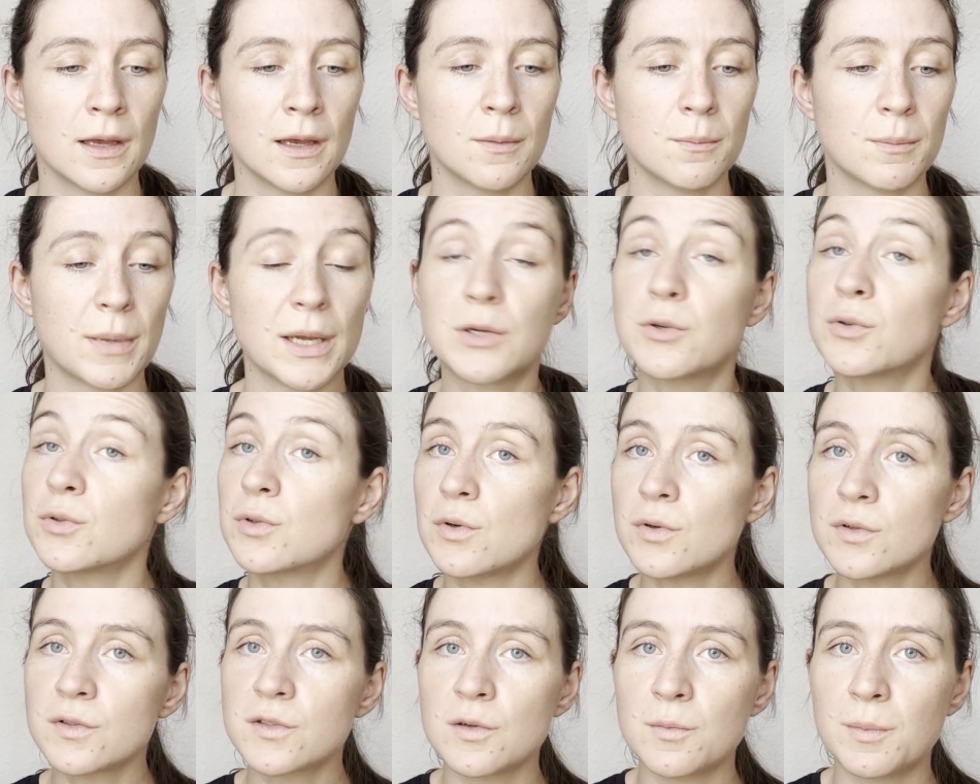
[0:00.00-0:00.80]
But it could
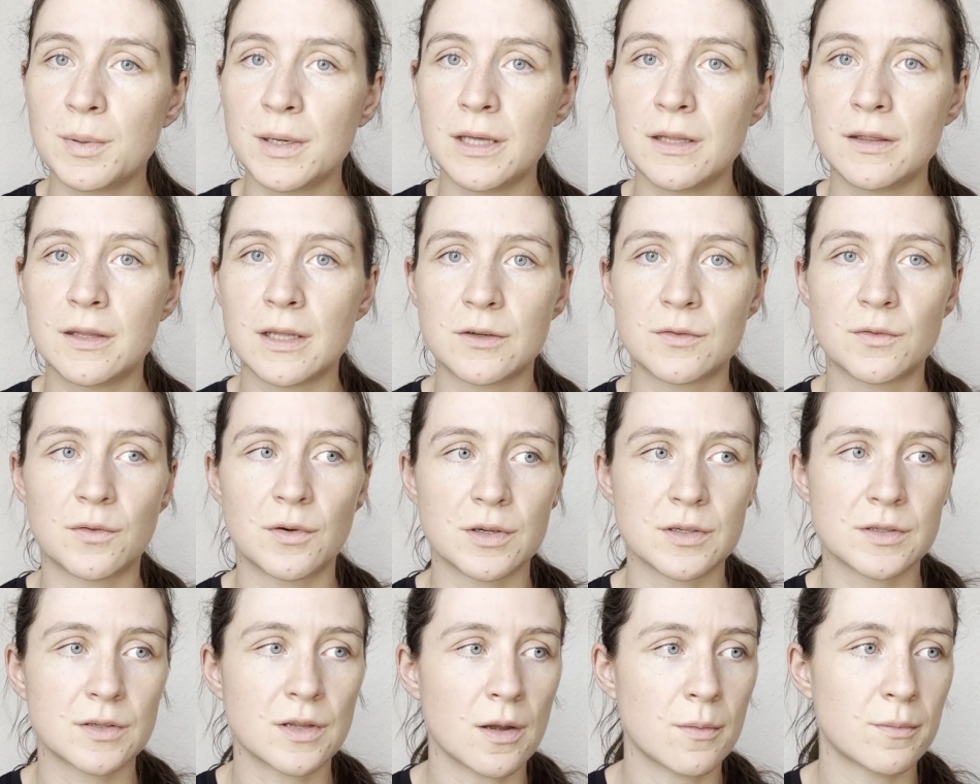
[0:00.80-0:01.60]
also be that, for
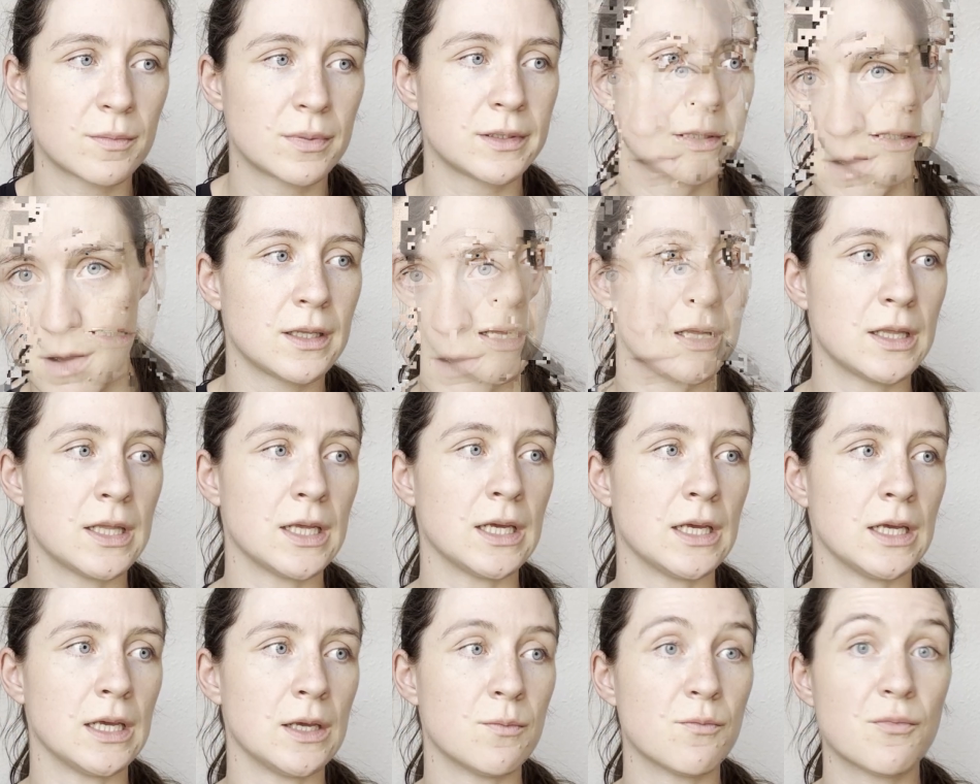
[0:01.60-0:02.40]
example,
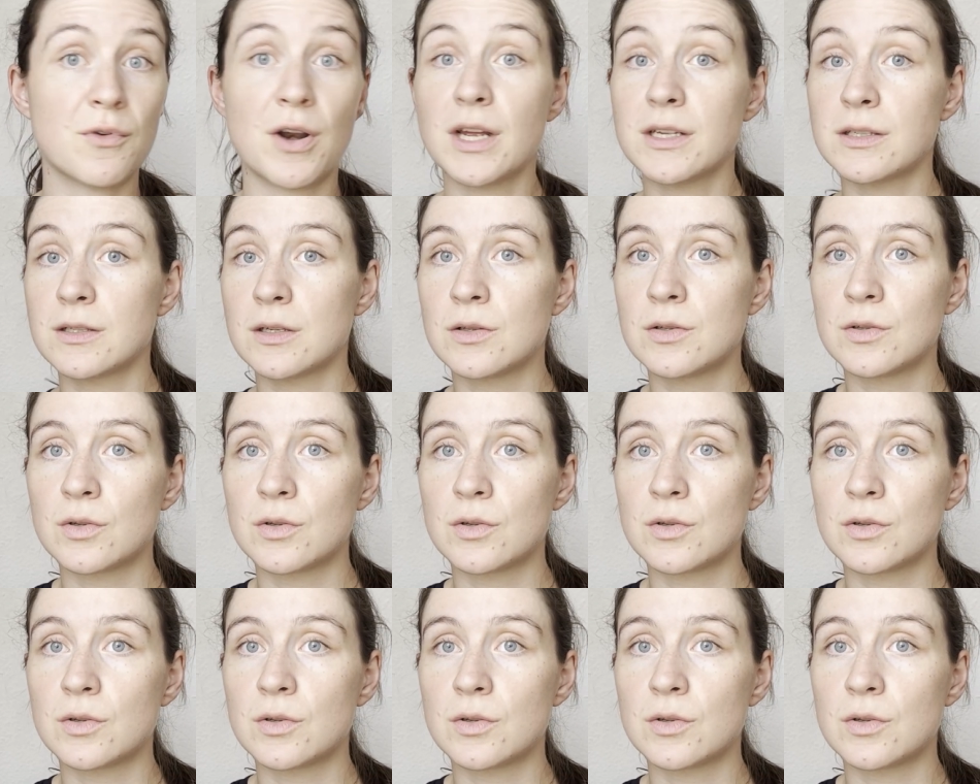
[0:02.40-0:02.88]
the presence